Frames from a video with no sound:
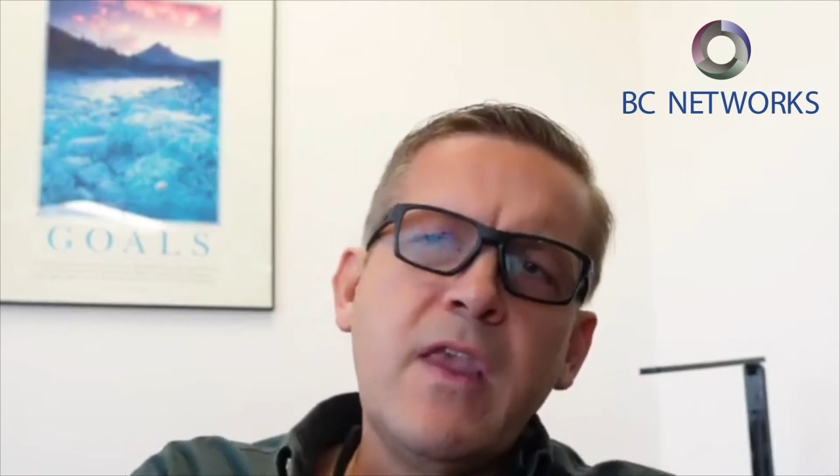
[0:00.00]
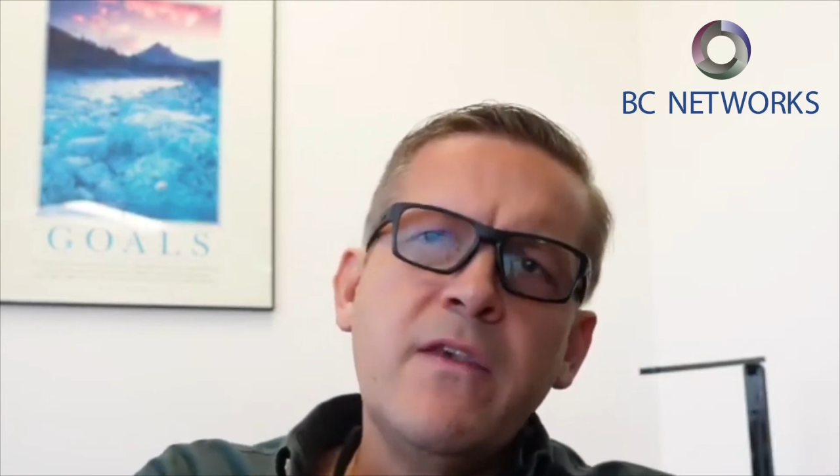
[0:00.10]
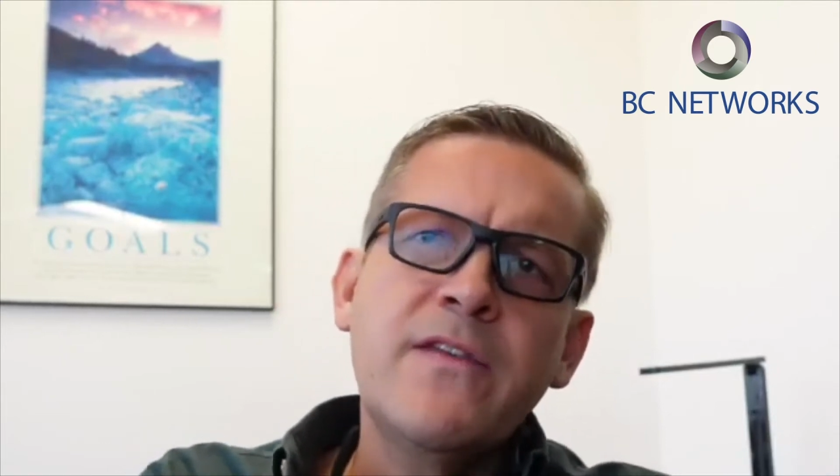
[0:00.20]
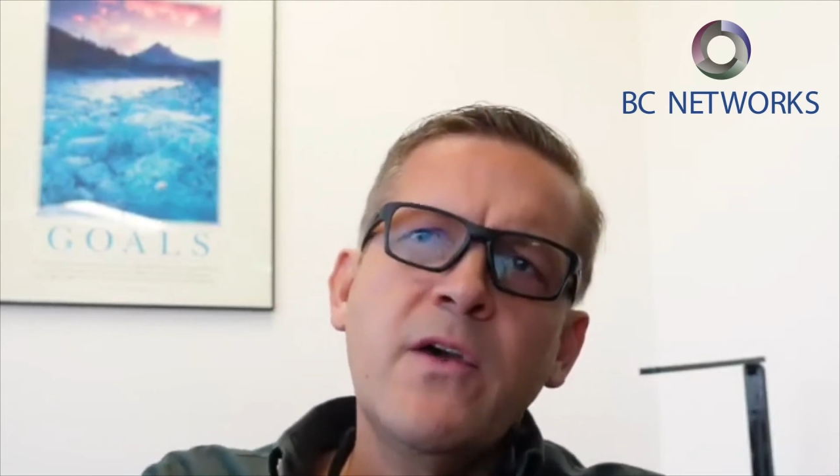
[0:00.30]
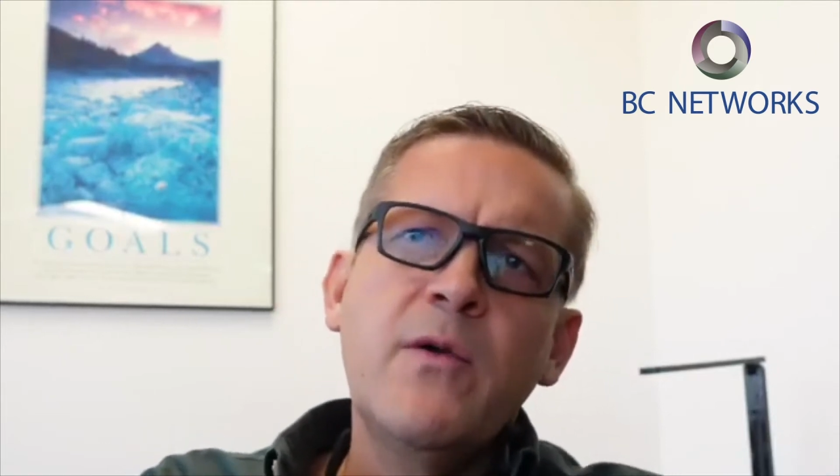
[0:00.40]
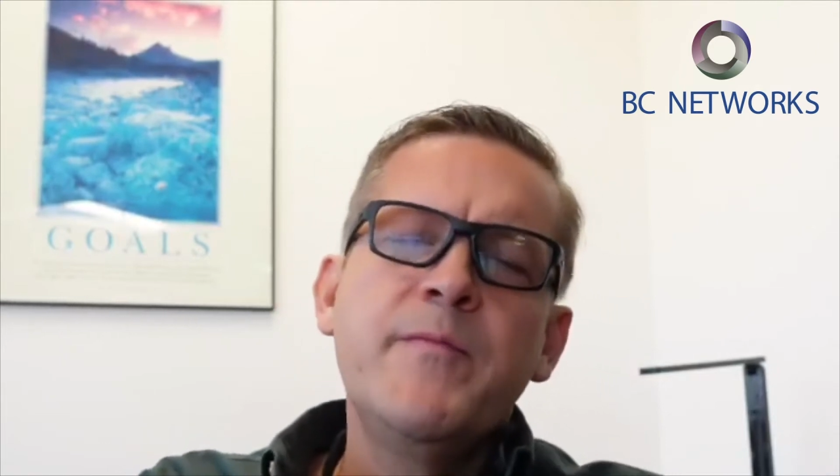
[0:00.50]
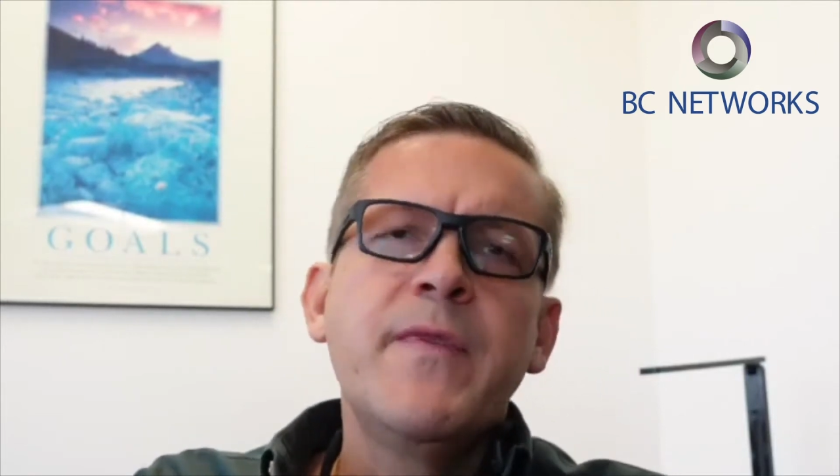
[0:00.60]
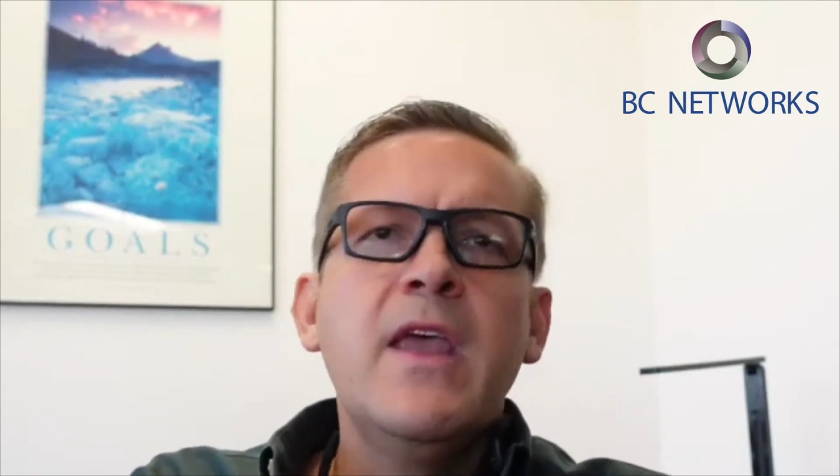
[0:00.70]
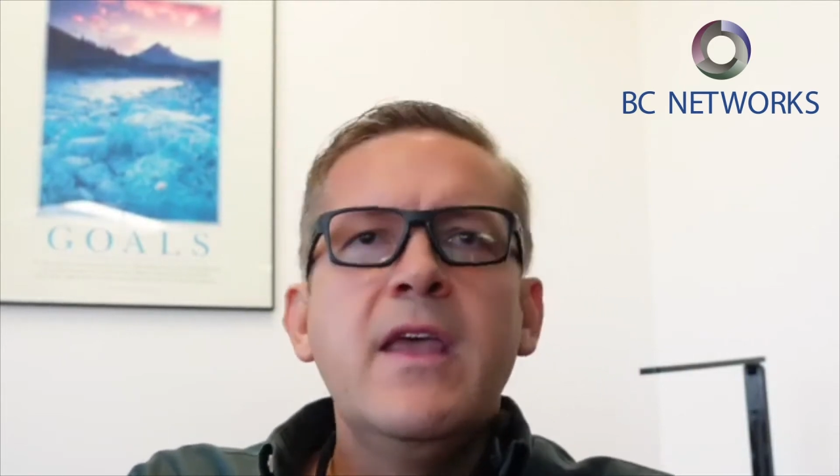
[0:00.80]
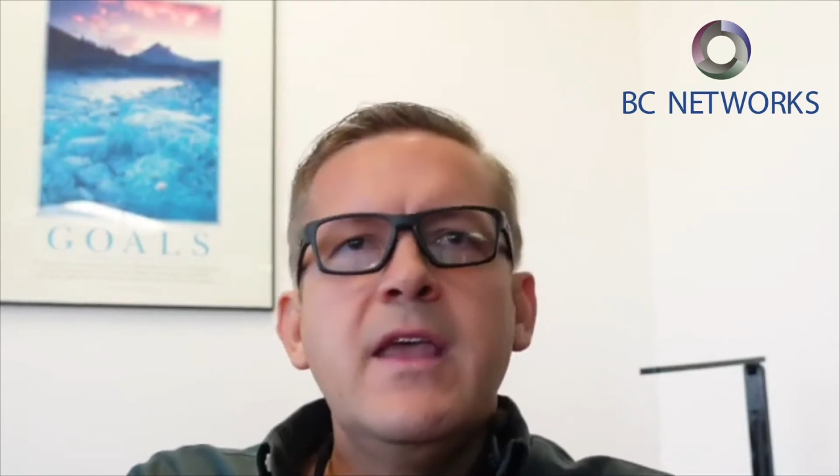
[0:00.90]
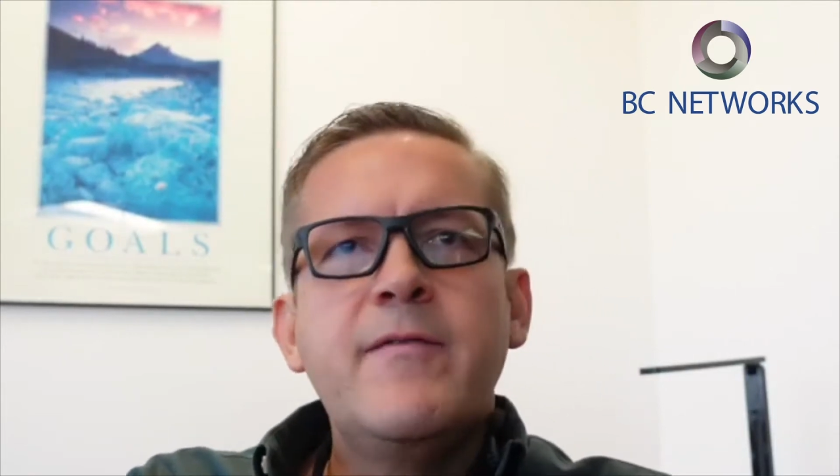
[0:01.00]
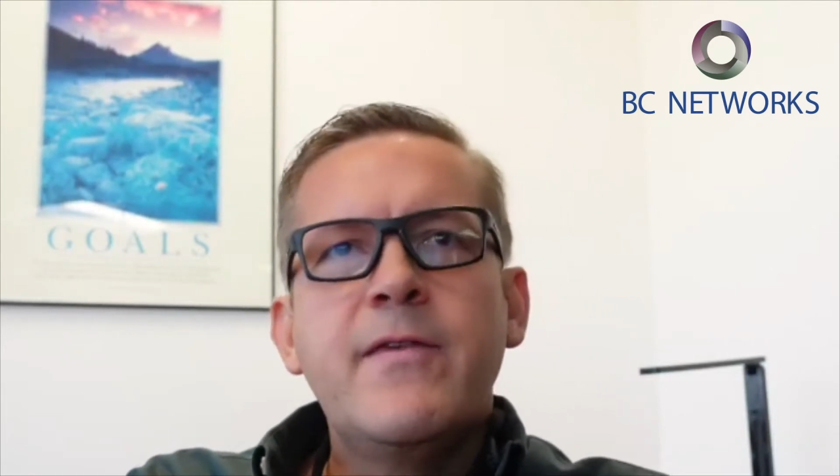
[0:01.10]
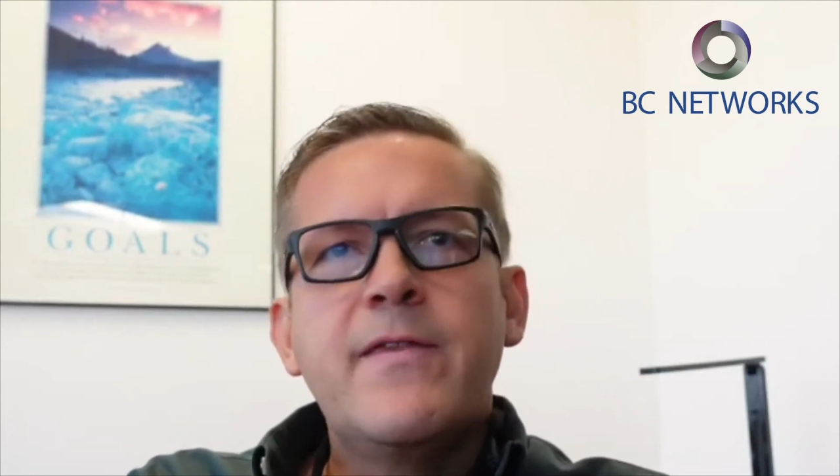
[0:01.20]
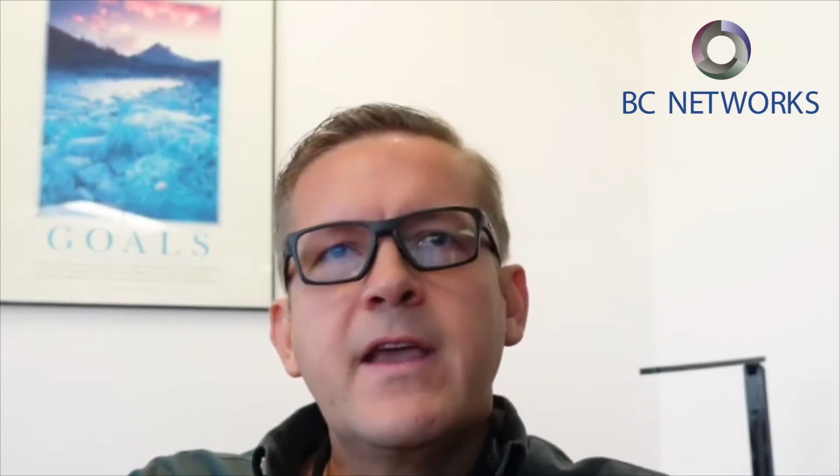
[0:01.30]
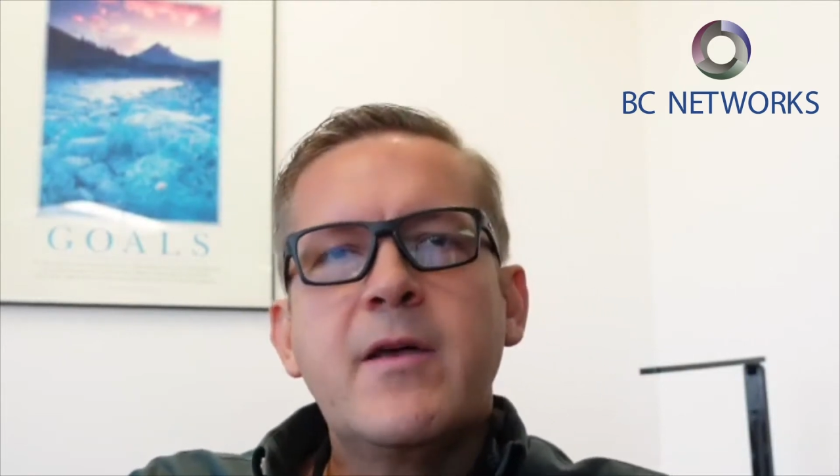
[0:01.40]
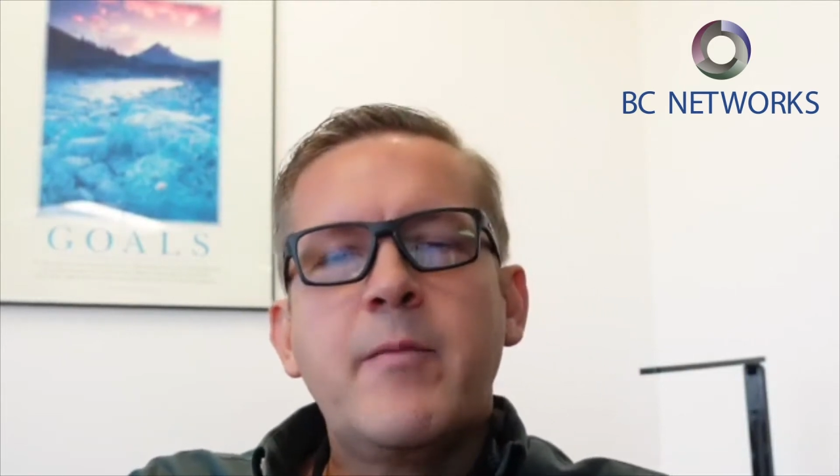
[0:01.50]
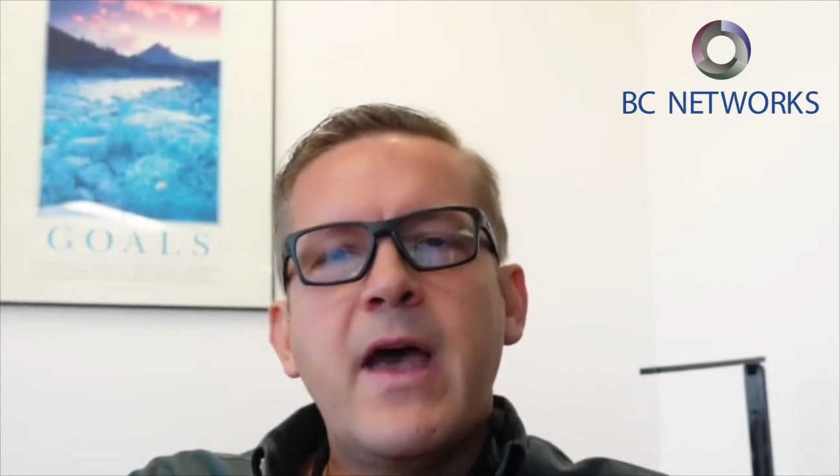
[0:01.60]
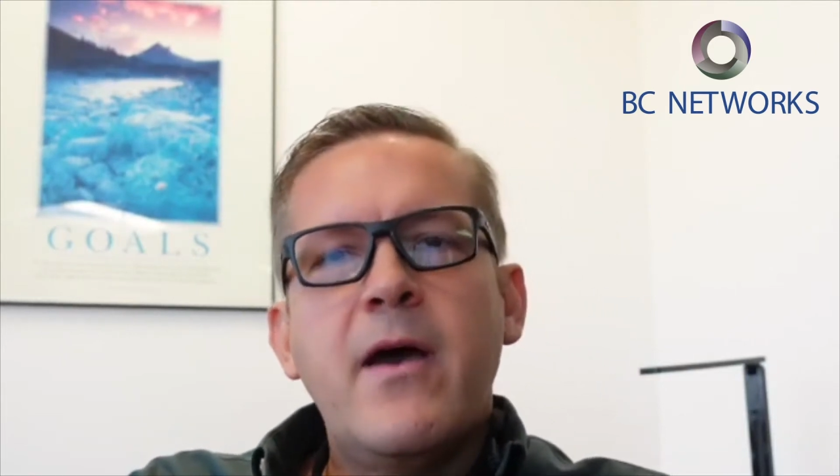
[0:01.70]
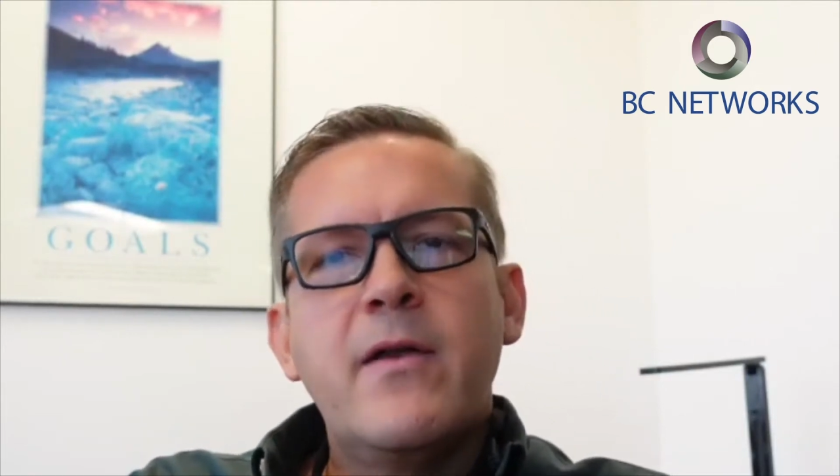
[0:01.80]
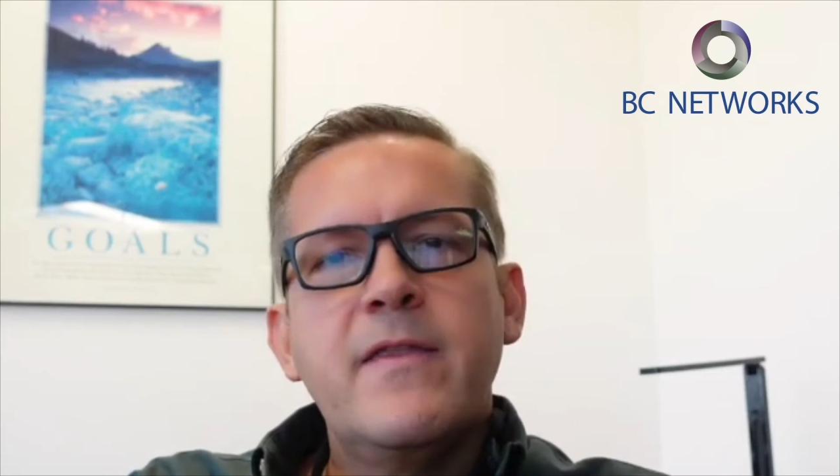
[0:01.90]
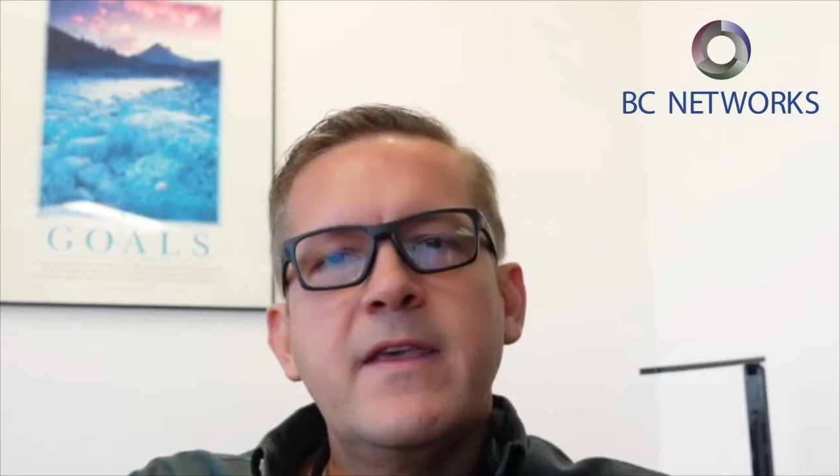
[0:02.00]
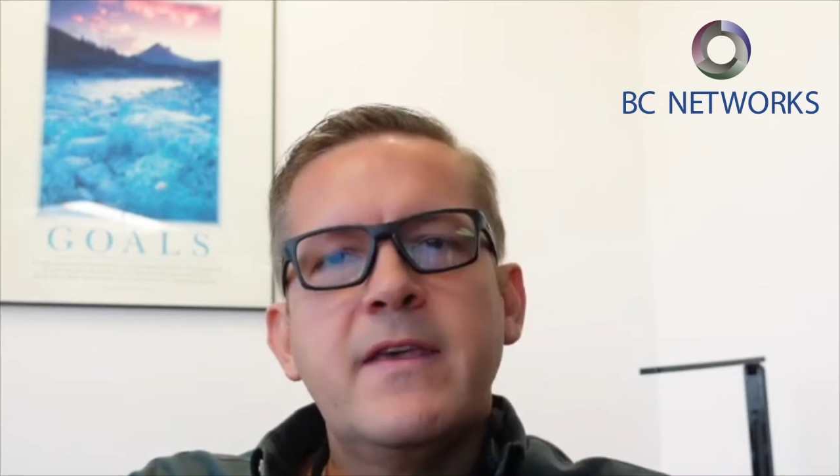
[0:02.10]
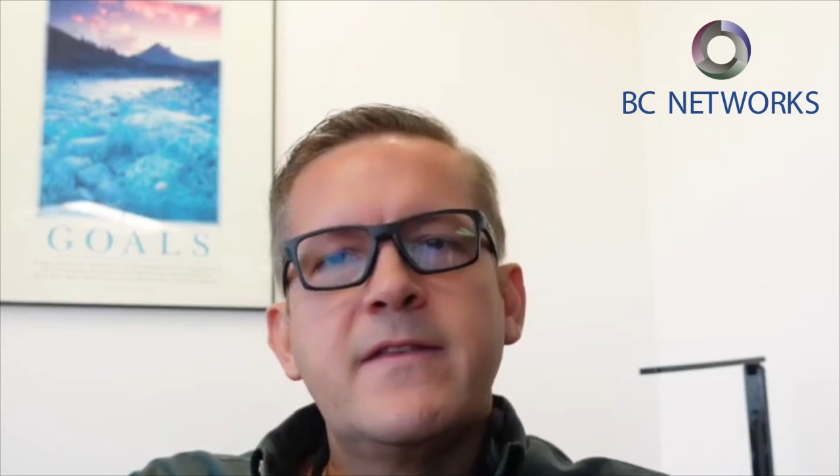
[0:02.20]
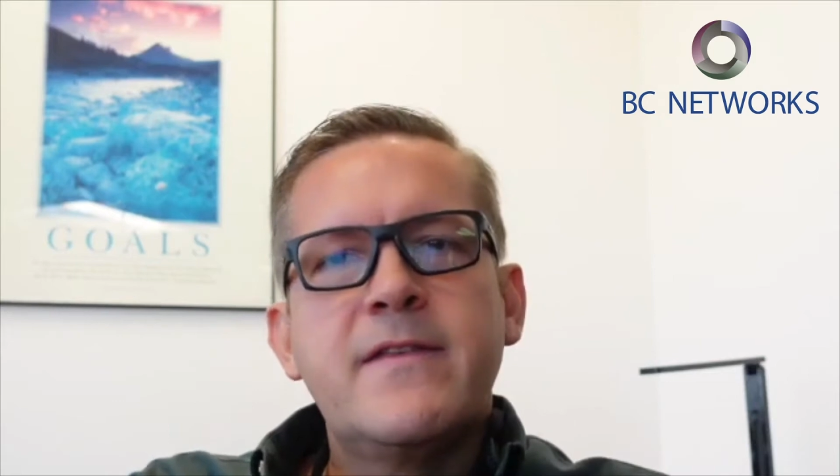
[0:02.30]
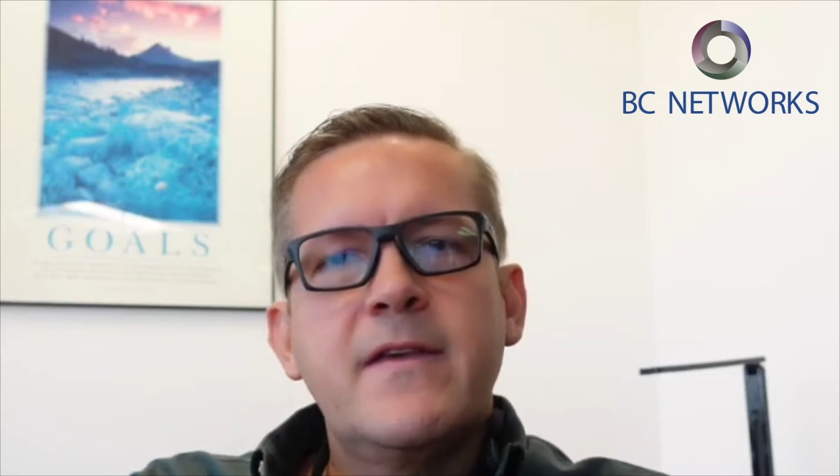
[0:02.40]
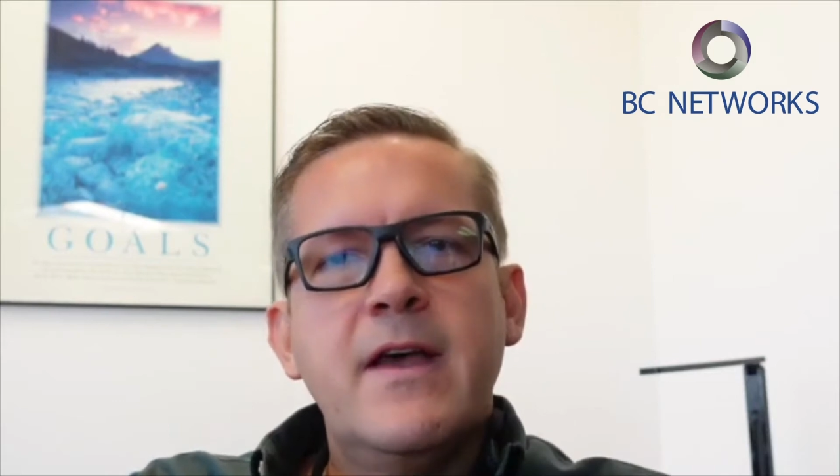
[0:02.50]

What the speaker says: So if you think about this